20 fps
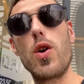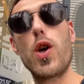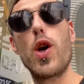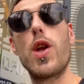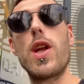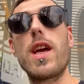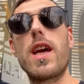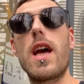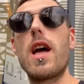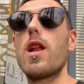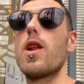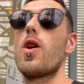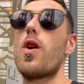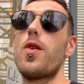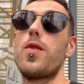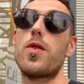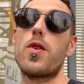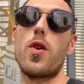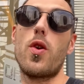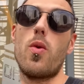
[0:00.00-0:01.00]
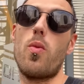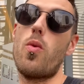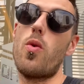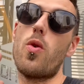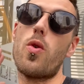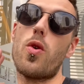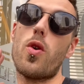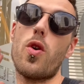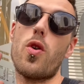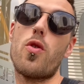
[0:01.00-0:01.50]
gonna get lost, gonna
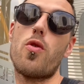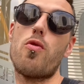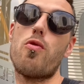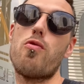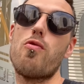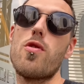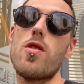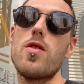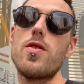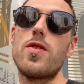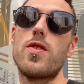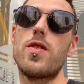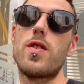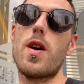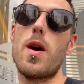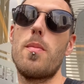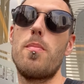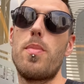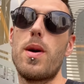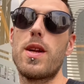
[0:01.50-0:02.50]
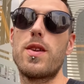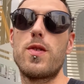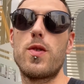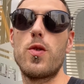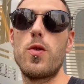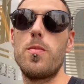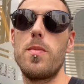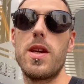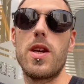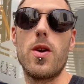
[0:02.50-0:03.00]
walk across
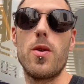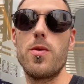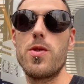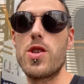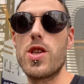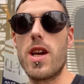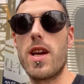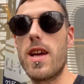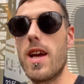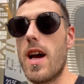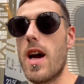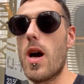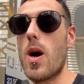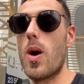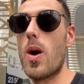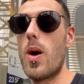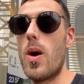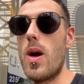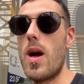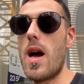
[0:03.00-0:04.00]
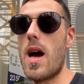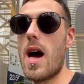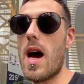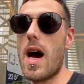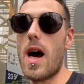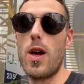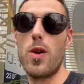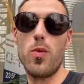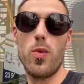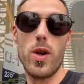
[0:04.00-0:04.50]
Batumi, go check it out,
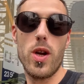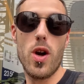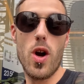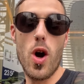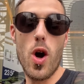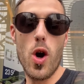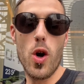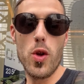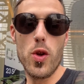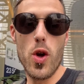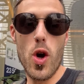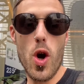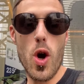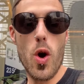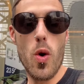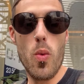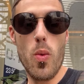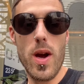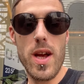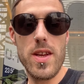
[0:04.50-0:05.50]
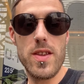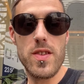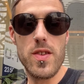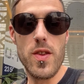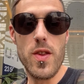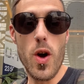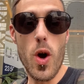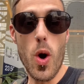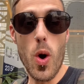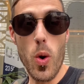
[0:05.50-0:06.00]
and we are on our way to
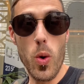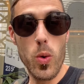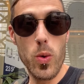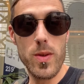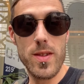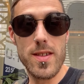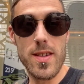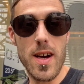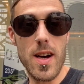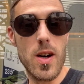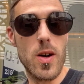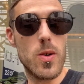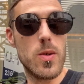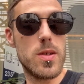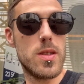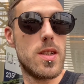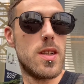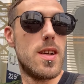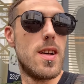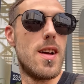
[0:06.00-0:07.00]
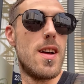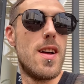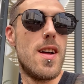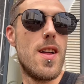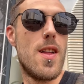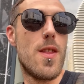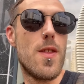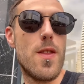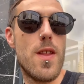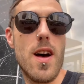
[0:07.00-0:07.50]
the old town.
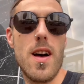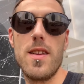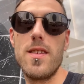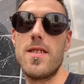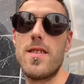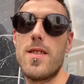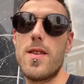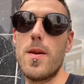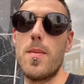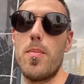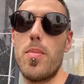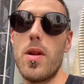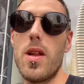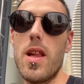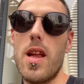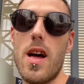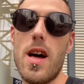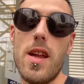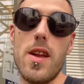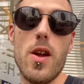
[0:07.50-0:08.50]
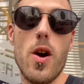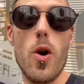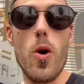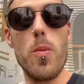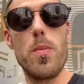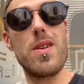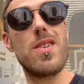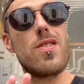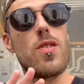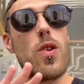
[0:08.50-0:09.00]
That's the plan. I
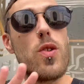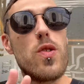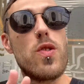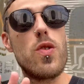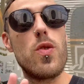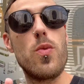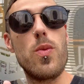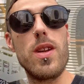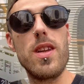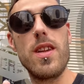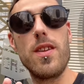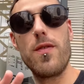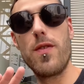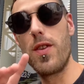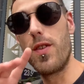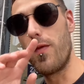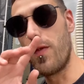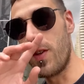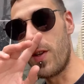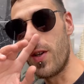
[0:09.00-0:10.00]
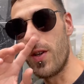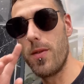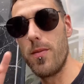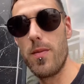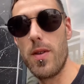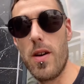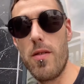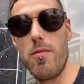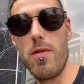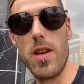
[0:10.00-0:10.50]
hope it's not too windy for the video.
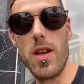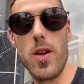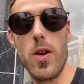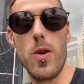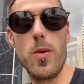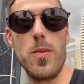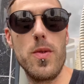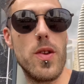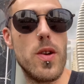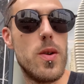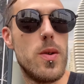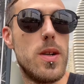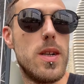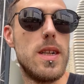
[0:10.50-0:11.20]
I really hope so.